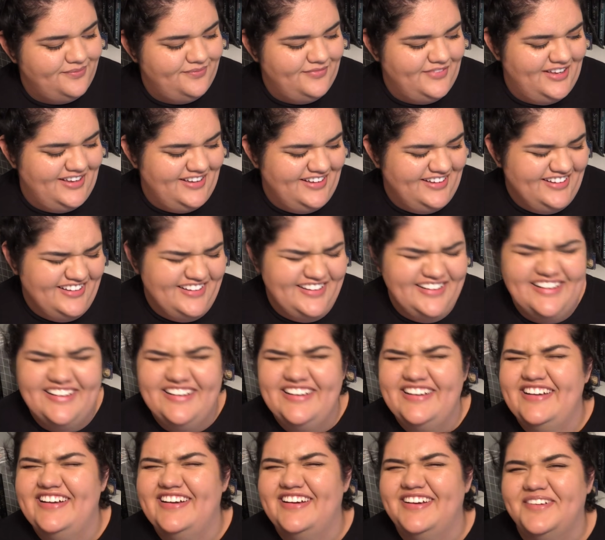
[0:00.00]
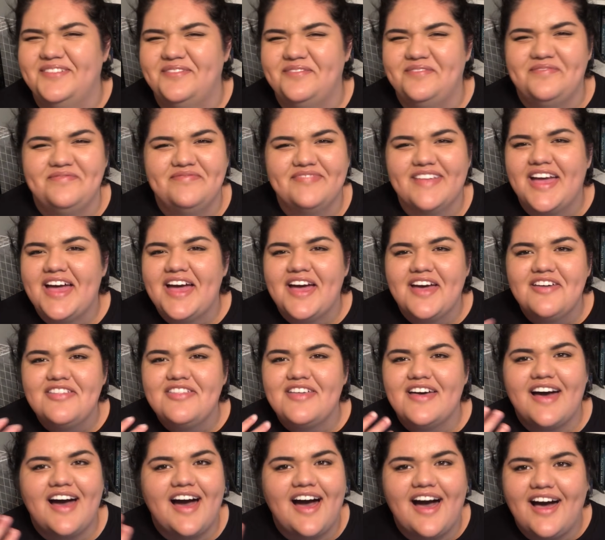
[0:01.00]
the
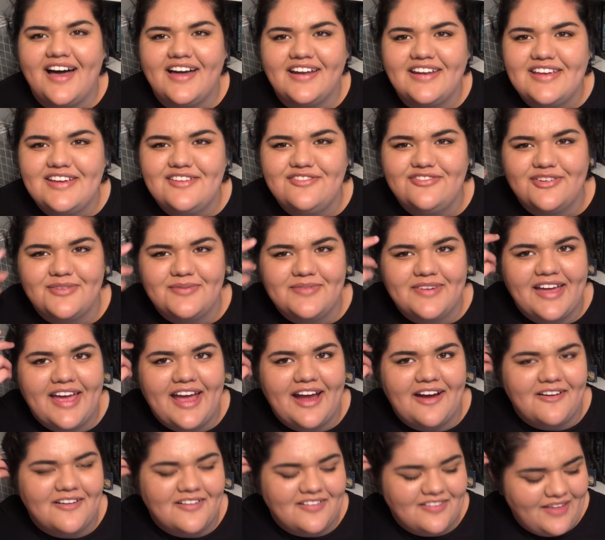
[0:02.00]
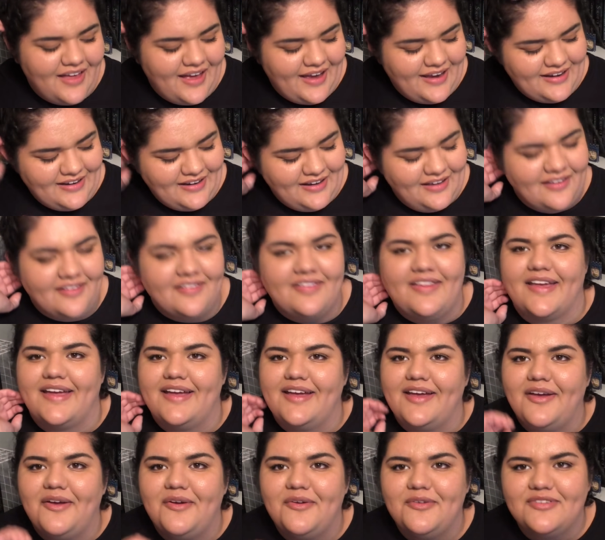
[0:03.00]
hottie from Carolina,
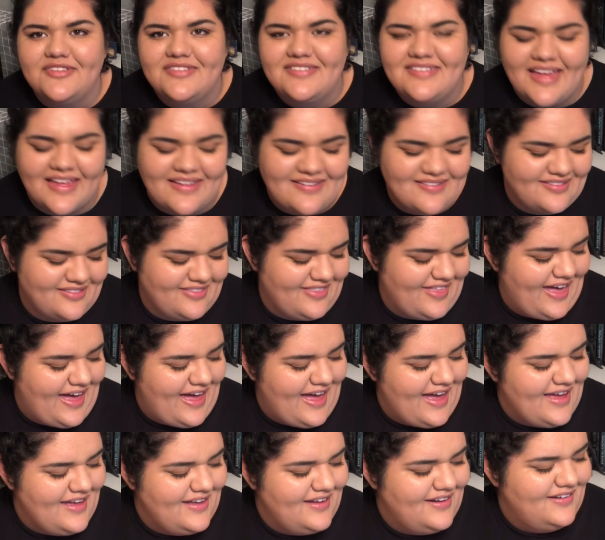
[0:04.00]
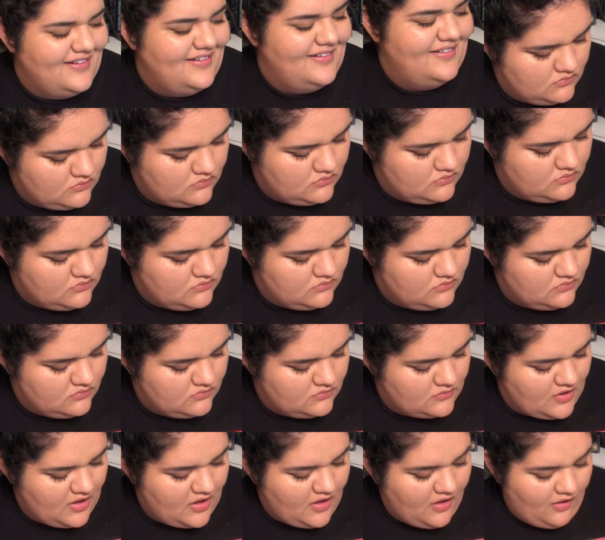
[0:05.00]
like, who says that?
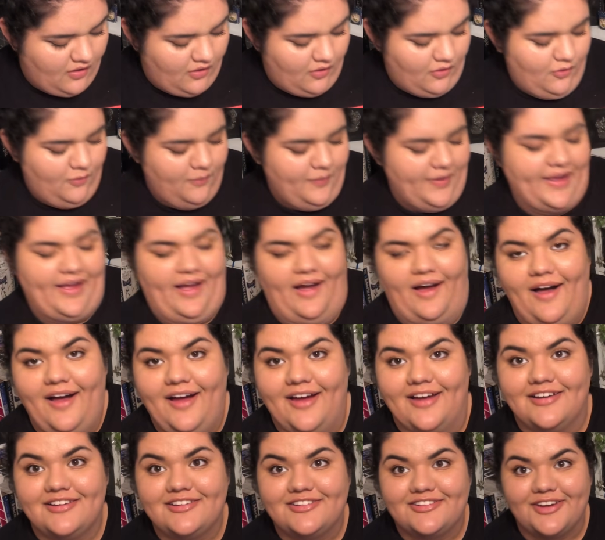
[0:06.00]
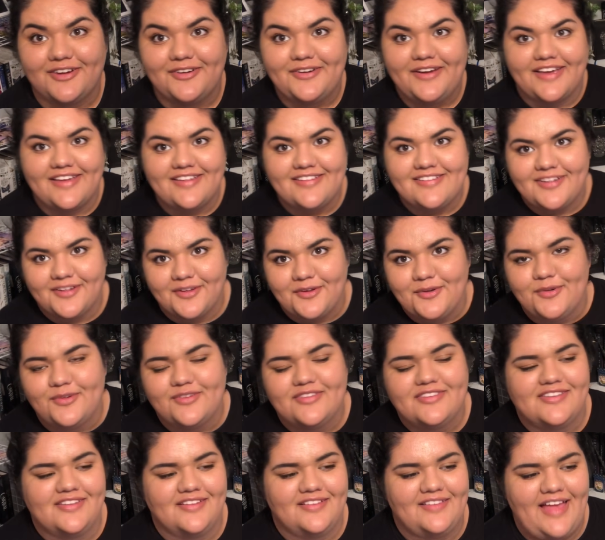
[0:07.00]
Oh my gosh. Okay, so
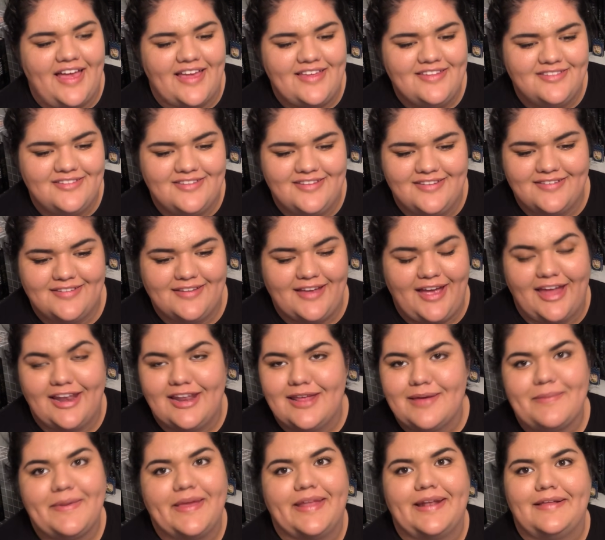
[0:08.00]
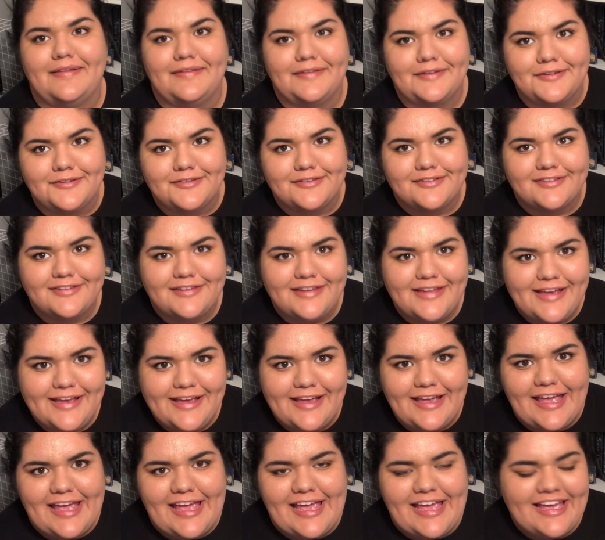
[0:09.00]
Celeste has kind of been a little
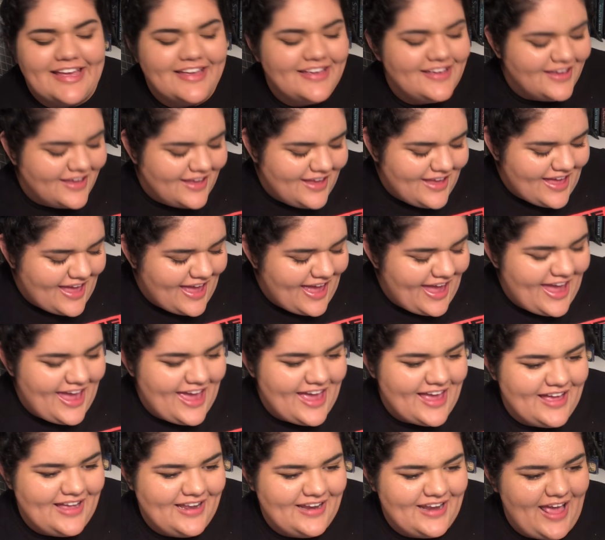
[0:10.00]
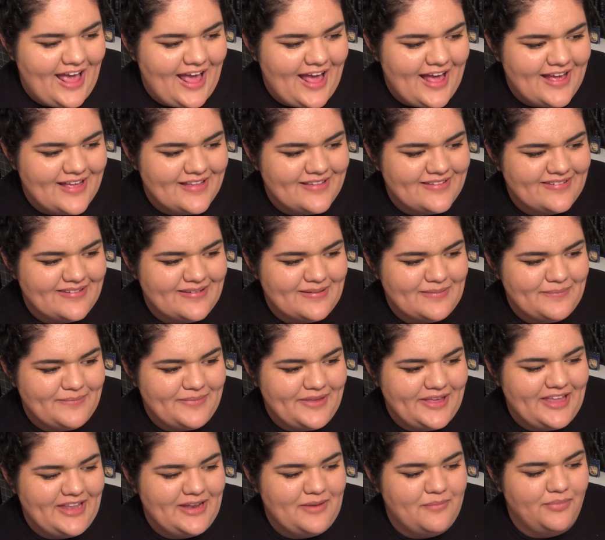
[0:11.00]
sneaky and has
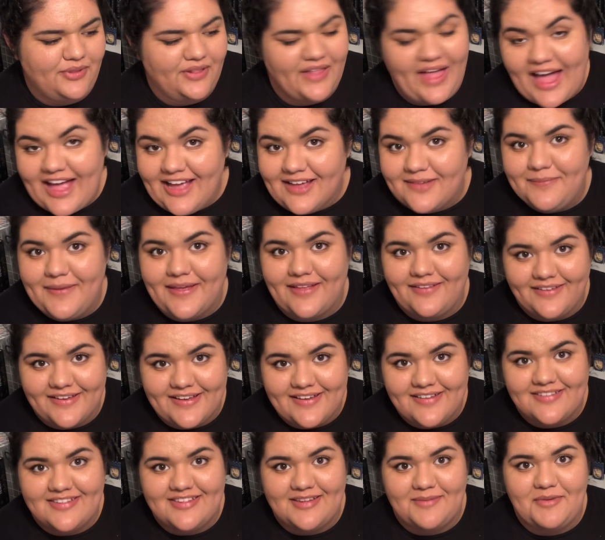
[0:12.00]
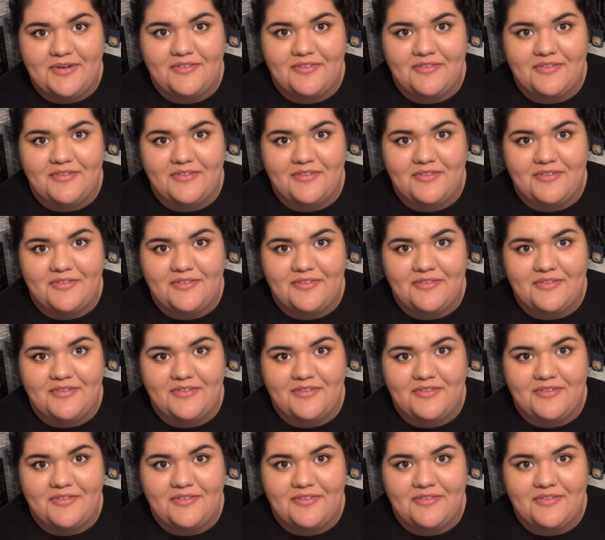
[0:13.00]
been blackmailing some